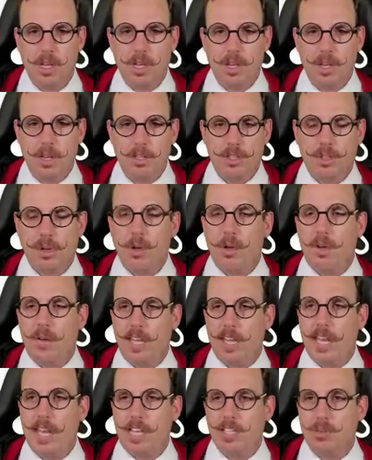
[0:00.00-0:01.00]
So nice.
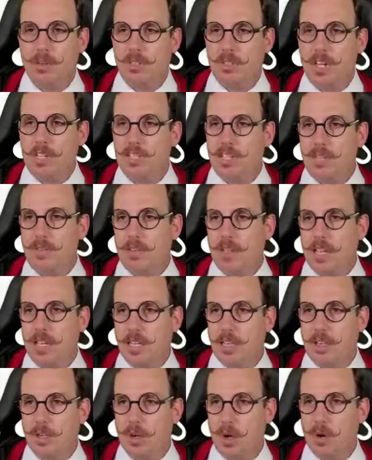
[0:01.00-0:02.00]
Okay, yeah, so it does give you like a
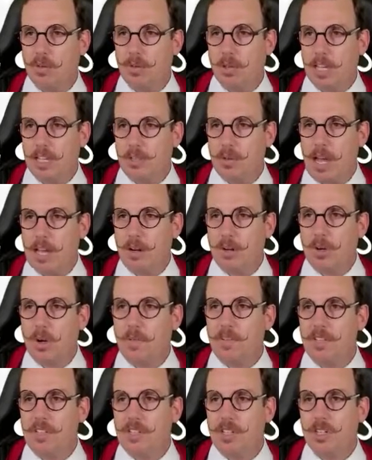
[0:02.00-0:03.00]
little overlay. So I don't know
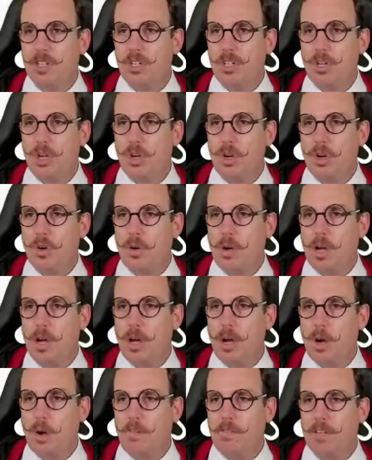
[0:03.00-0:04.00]
if it's going to
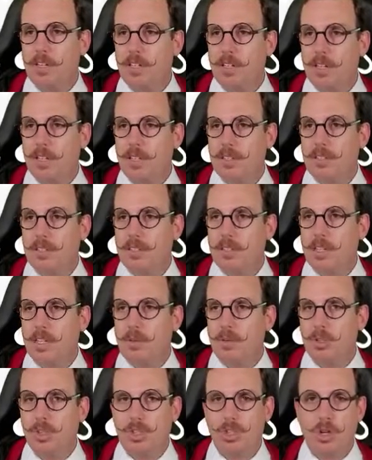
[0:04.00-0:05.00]
show. Hopefully it does. It
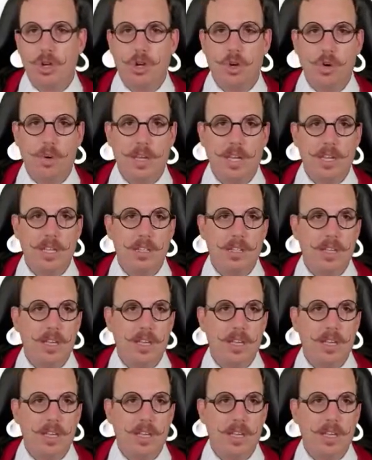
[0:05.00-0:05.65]
will show in the